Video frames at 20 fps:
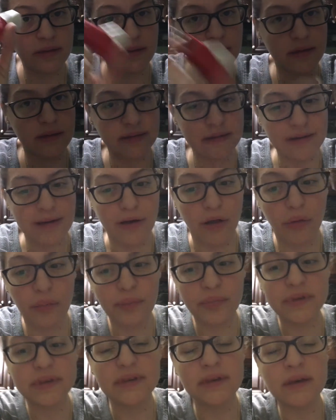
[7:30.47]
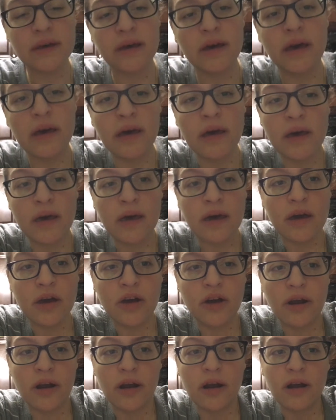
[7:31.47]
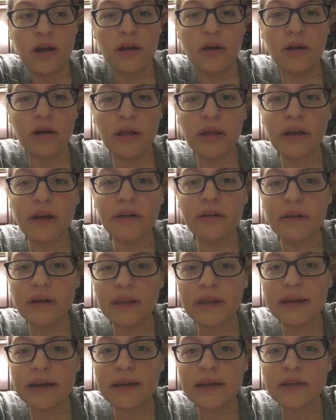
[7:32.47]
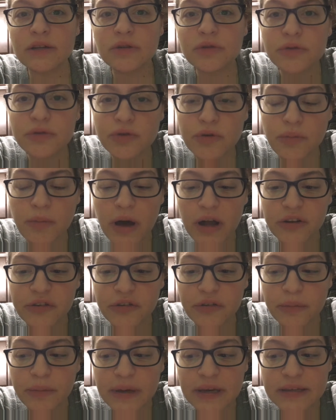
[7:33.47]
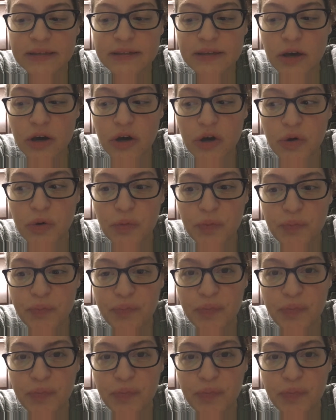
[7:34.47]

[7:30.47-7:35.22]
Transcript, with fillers: this helps. Earlier really didn't do too much for me, so